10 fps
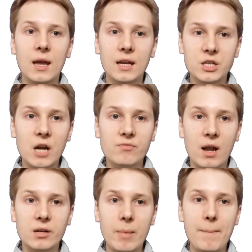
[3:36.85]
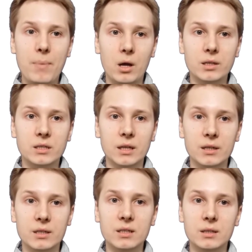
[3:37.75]
inject random inputs
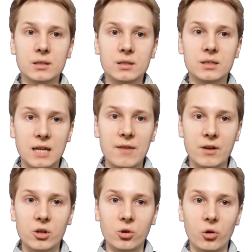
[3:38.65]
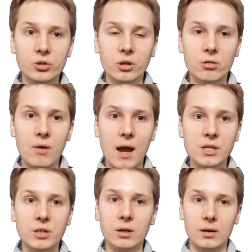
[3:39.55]
and see if it can cause a
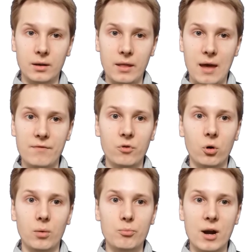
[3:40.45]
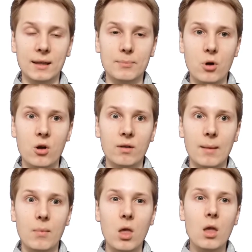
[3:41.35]
crash and therefore break the
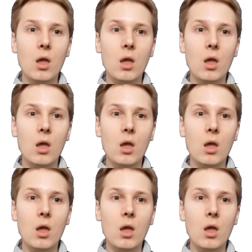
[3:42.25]
program,